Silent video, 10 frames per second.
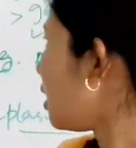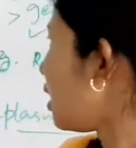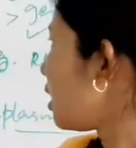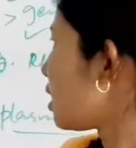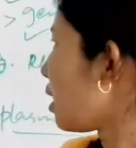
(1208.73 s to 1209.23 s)

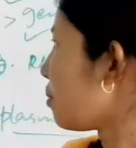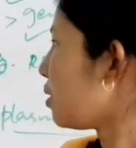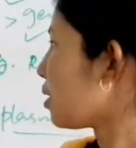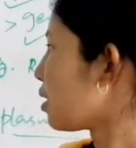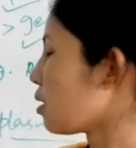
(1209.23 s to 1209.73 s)
Then next I
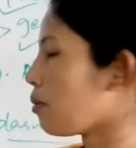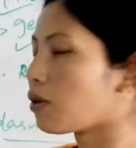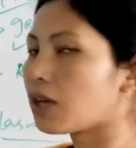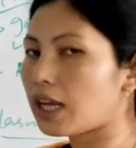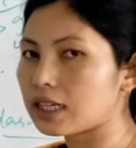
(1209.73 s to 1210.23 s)
will discuss
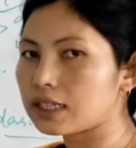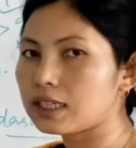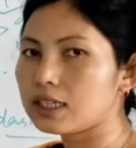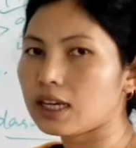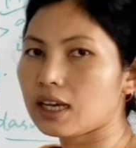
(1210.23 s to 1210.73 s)
about
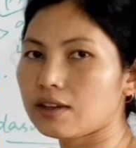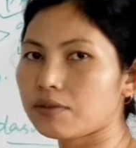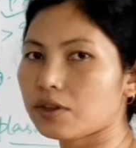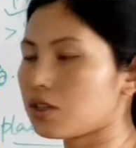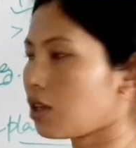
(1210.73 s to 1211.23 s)
algae
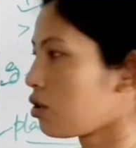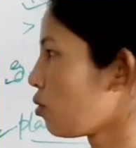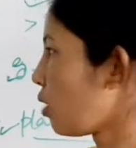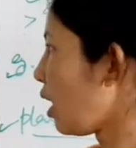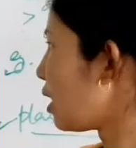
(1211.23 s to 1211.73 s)
and fungi.
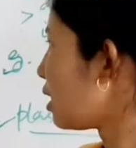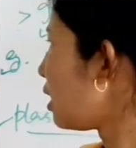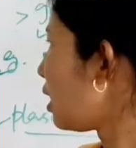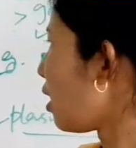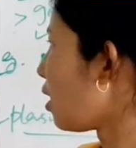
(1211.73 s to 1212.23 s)
So
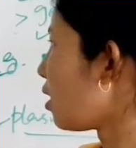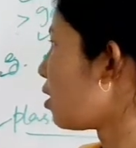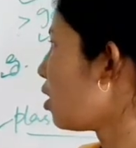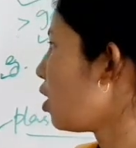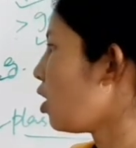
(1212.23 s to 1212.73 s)
algae
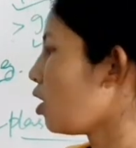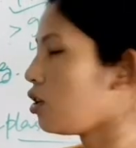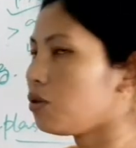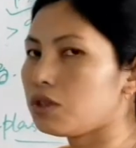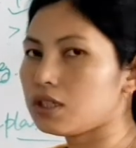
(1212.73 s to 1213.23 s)
are
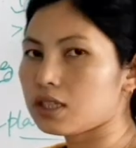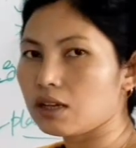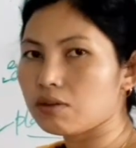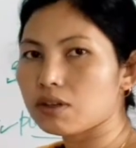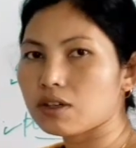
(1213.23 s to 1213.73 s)

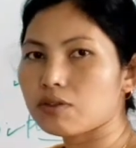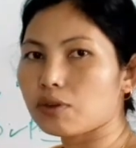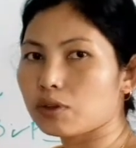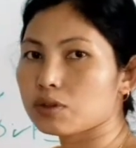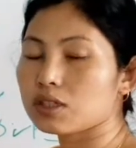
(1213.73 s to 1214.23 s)
unicellular
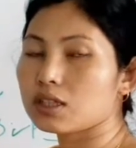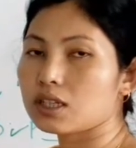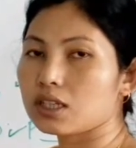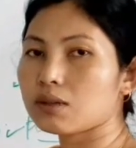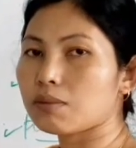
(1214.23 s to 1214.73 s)

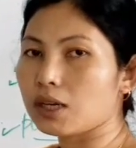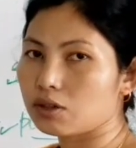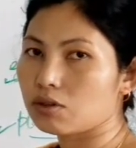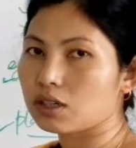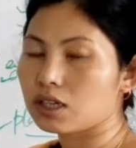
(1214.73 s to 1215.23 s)
photosynthetic
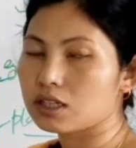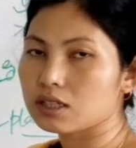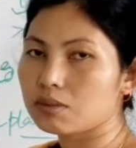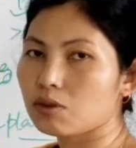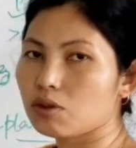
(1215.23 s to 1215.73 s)

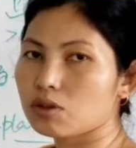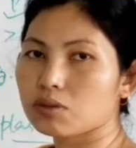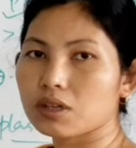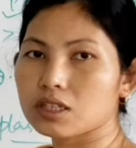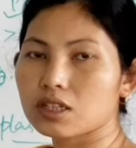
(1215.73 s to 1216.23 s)
microorganism, or
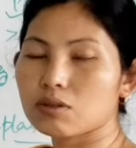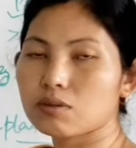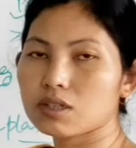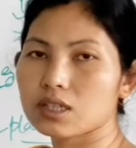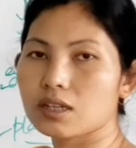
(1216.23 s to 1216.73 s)
you can say
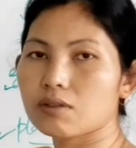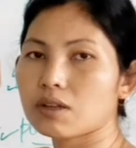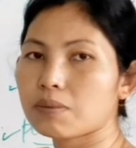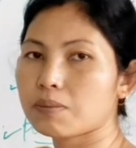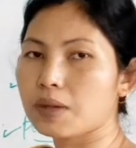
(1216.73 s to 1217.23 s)

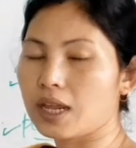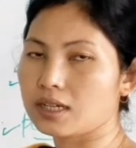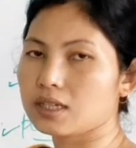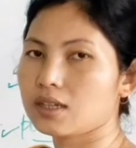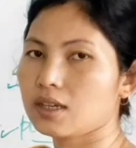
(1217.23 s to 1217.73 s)
unicellular
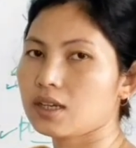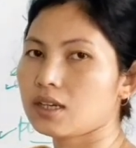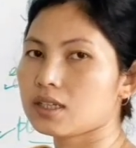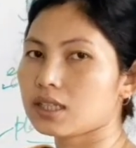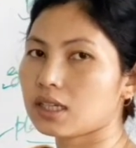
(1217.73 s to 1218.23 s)
plant,
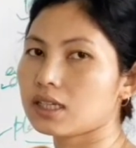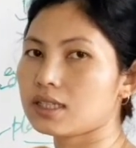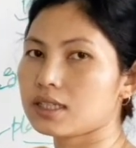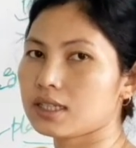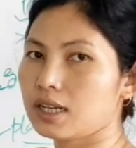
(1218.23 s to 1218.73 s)

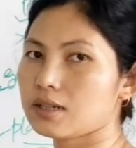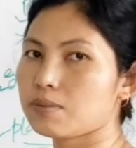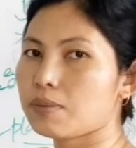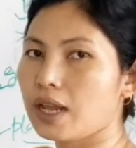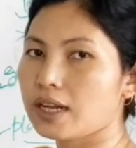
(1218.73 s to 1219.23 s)
single
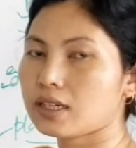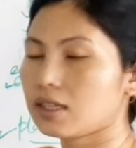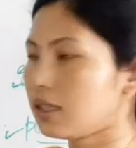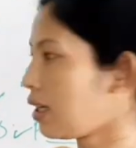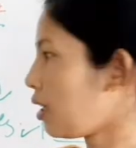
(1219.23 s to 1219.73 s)
cell
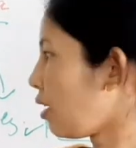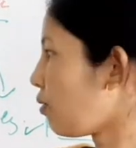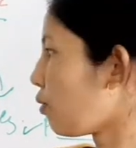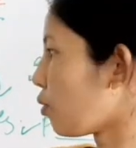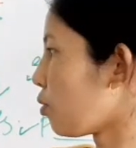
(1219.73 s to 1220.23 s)
plant that
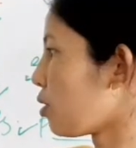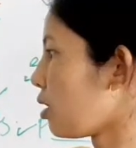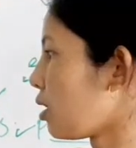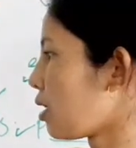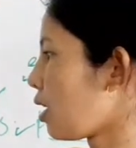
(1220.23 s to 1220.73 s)
can
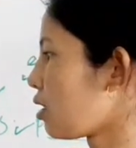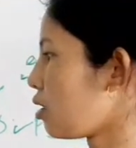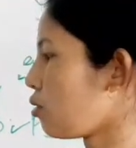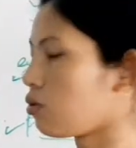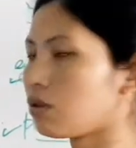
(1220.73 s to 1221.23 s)

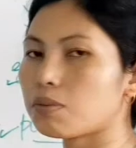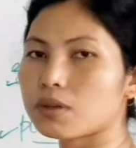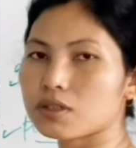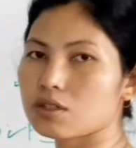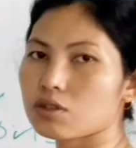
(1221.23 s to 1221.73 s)
photosynthesize due to the
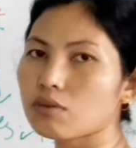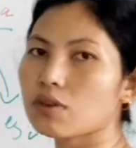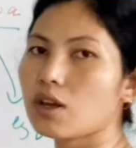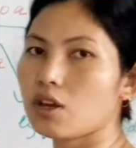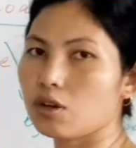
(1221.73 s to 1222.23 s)
presence of
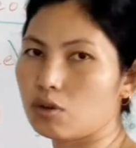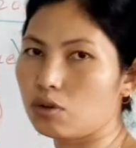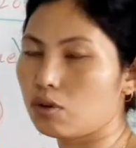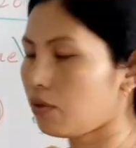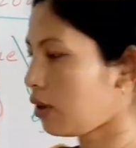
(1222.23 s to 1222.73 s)

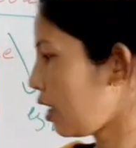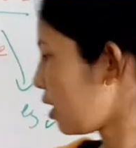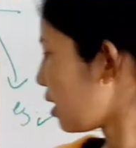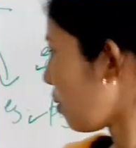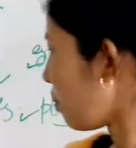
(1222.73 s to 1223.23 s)
chlorophyll.
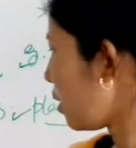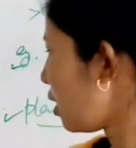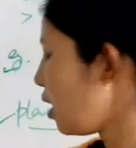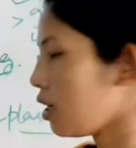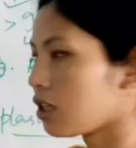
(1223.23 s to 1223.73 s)

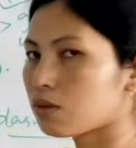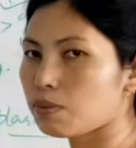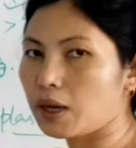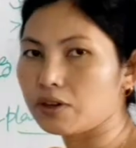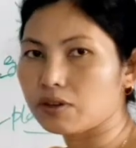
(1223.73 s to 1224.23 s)
Example,
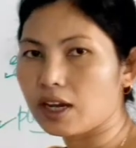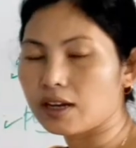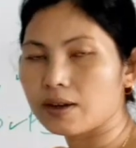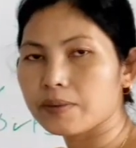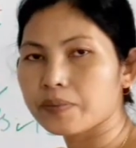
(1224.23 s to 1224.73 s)

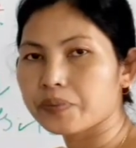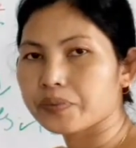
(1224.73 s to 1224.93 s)
Spirogyra.